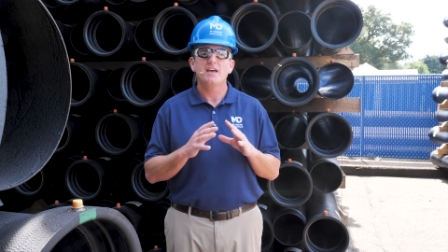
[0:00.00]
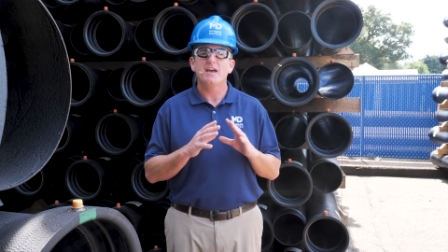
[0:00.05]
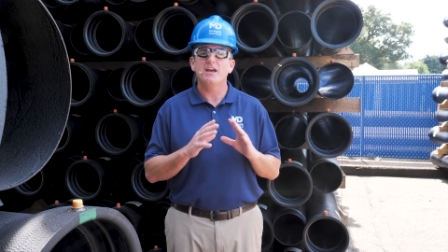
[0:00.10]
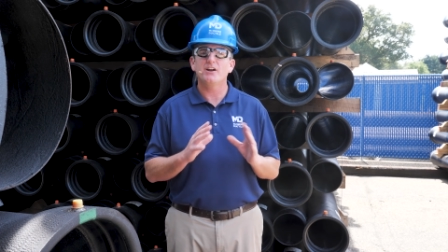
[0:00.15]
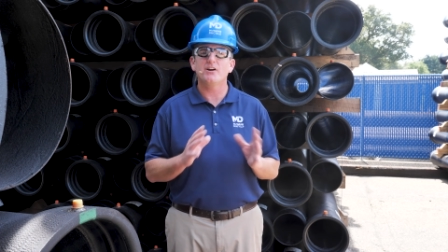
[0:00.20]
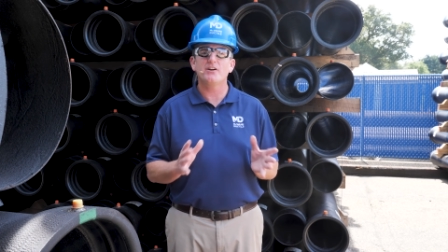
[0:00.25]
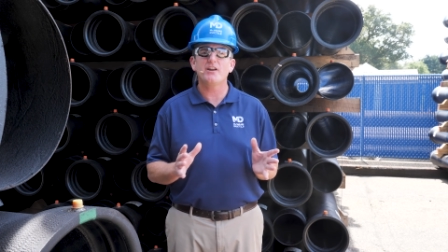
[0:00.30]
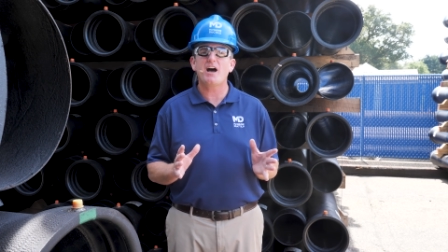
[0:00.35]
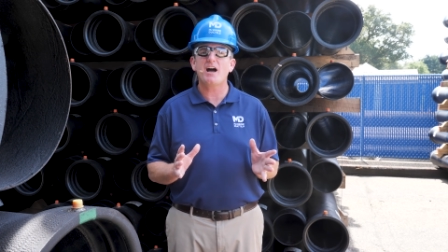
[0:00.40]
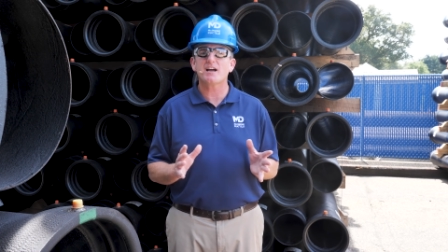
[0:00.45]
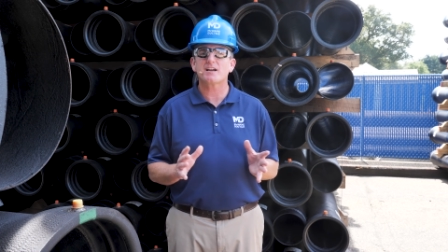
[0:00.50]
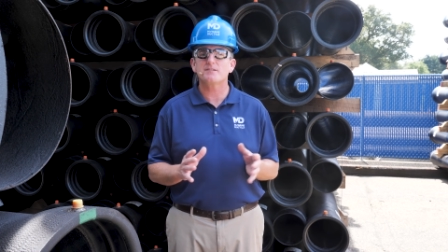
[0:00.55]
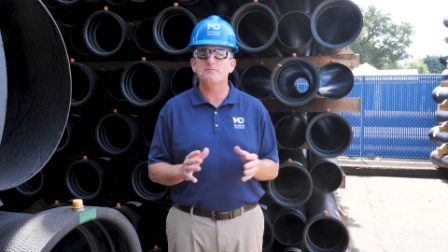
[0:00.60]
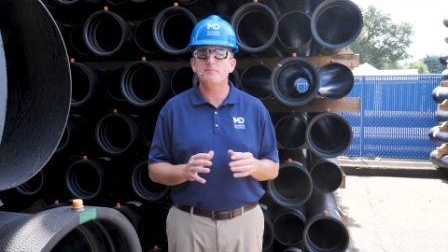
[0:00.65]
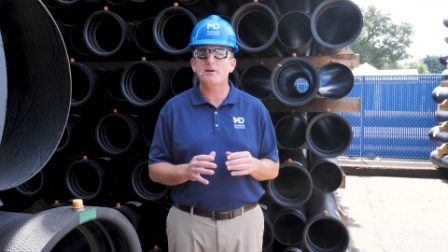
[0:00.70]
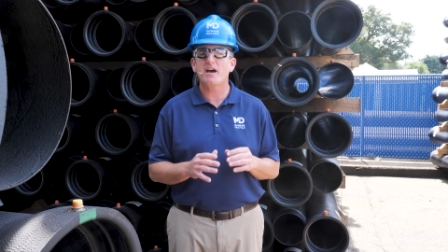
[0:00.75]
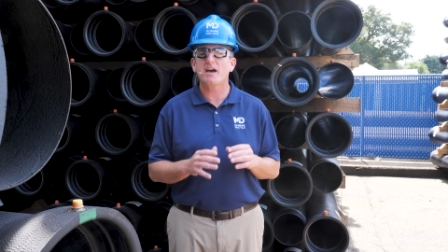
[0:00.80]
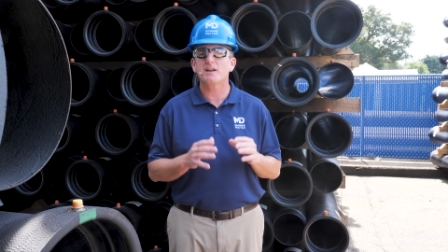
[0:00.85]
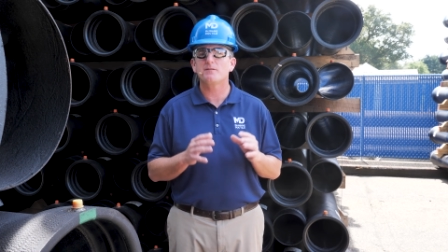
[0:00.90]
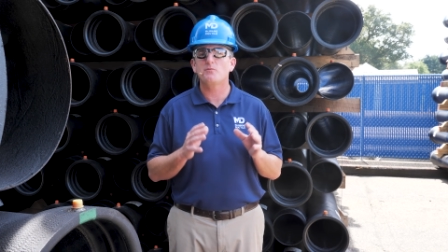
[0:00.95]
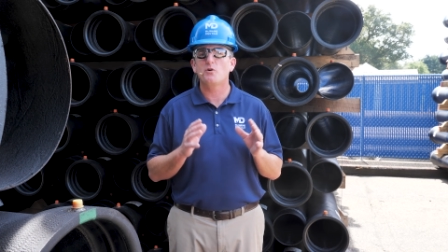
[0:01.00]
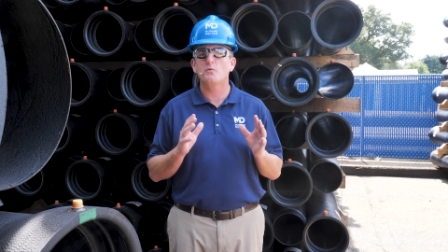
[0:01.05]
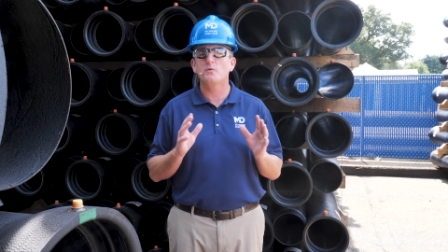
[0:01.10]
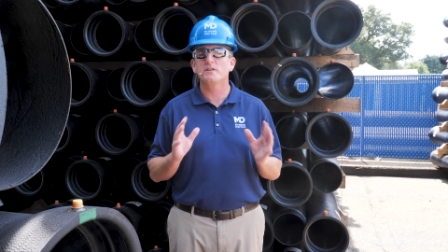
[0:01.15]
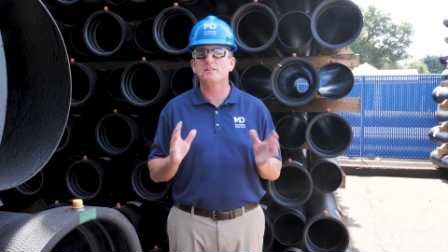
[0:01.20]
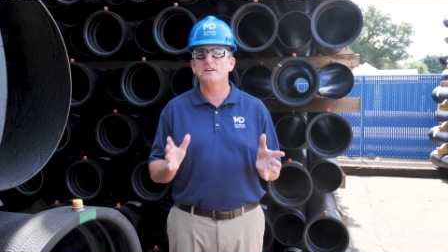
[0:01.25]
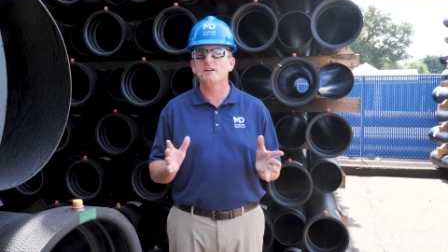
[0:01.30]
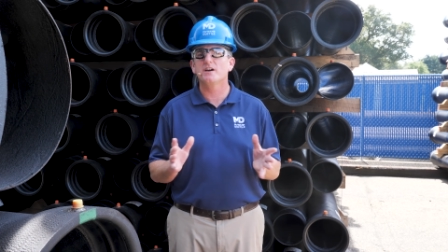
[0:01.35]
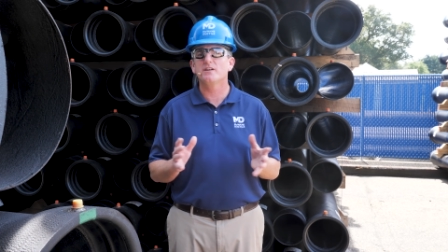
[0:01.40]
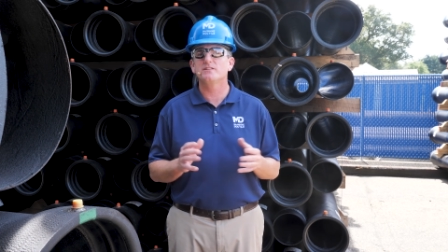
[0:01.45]
and are not compatible
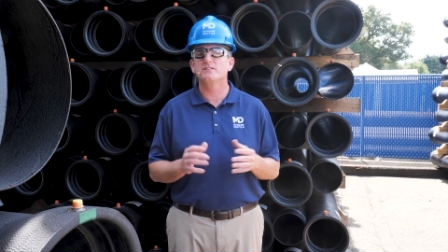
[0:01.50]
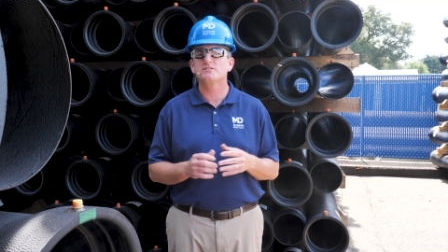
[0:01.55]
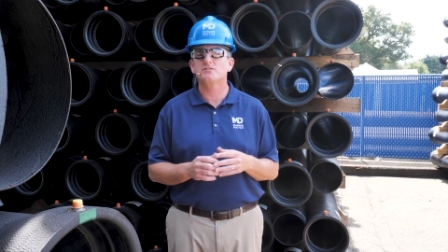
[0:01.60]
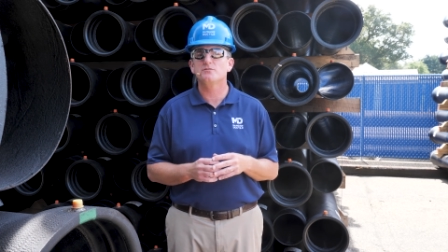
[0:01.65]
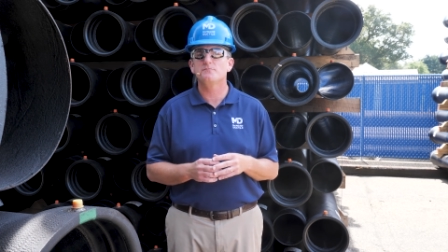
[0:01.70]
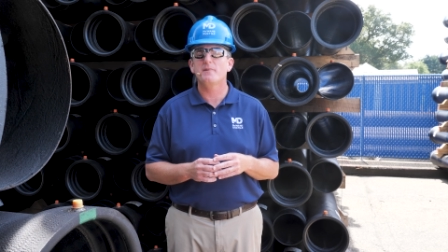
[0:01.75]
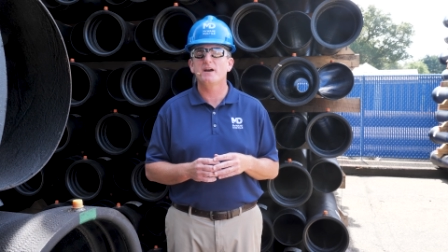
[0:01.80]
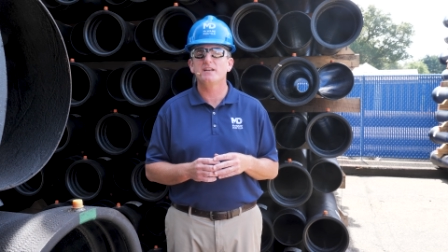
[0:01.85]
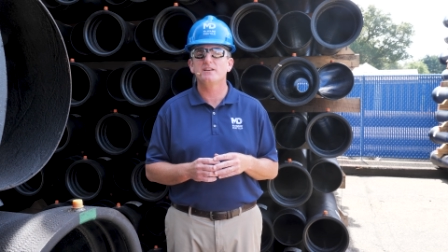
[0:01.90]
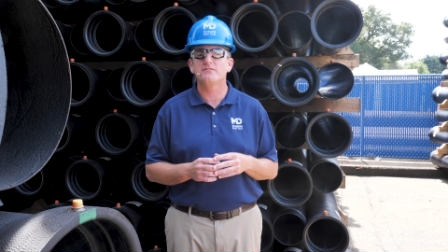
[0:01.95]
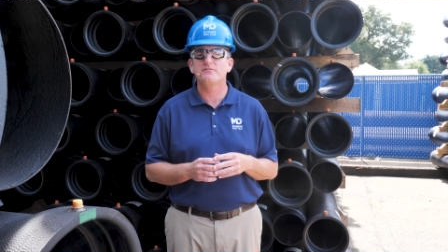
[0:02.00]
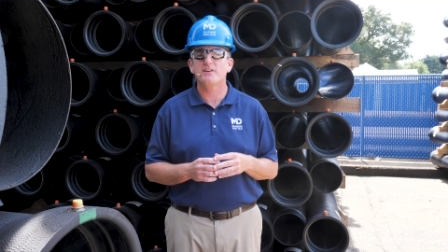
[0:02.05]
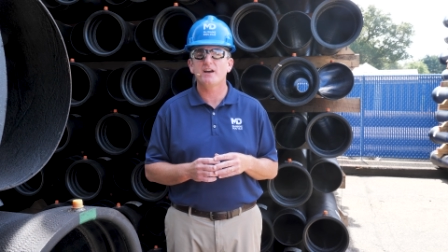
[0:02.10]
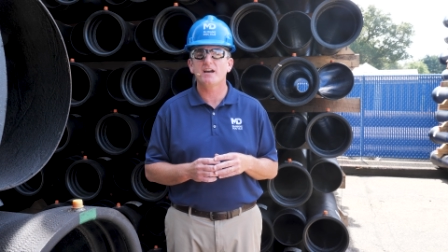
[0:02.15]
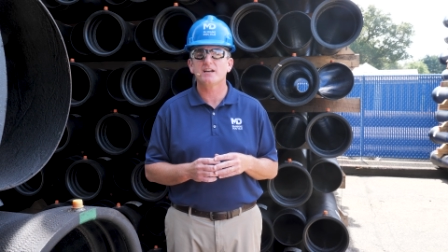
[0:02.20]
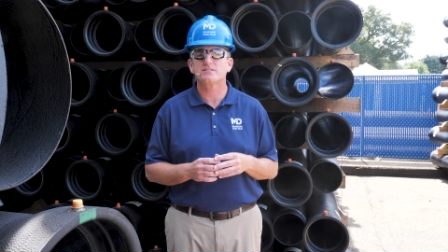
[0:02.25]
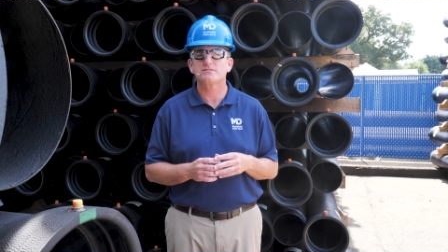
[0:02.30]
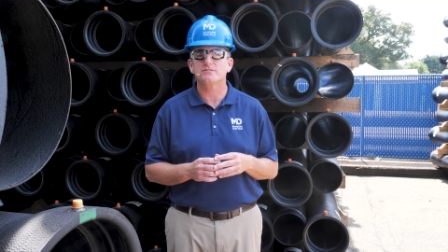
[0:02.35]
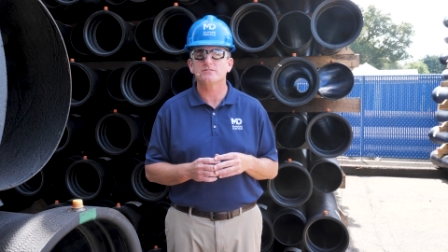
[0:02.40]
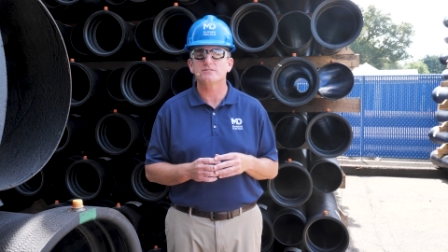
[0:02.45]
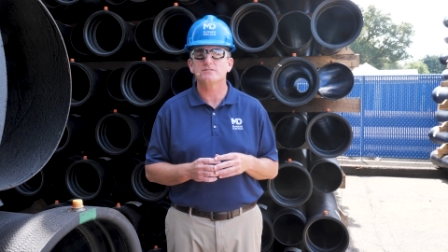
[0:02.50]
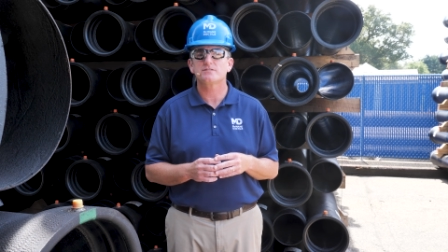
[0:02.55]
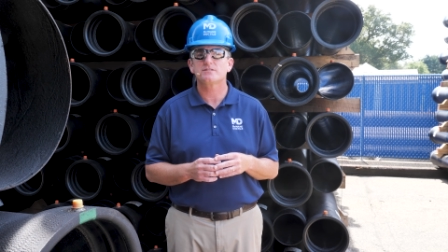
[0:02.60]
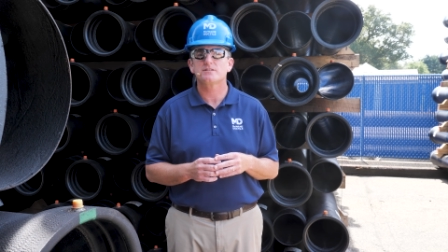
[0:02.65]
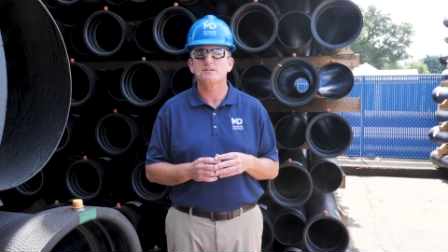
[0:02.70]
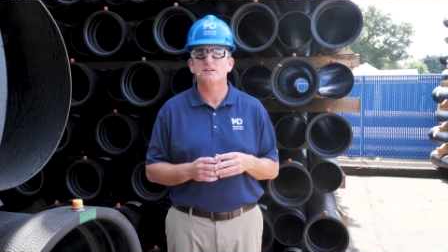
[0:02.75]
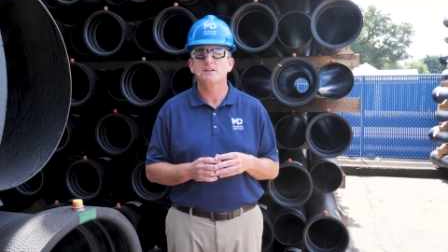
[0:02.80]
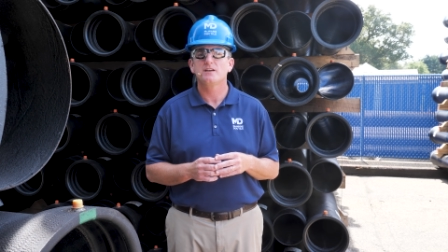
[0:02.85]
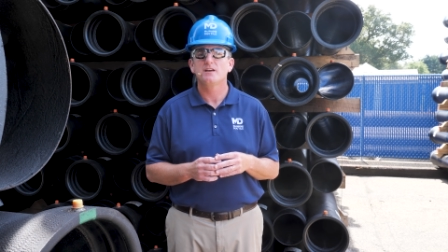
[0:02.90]
with the other two manufacturers.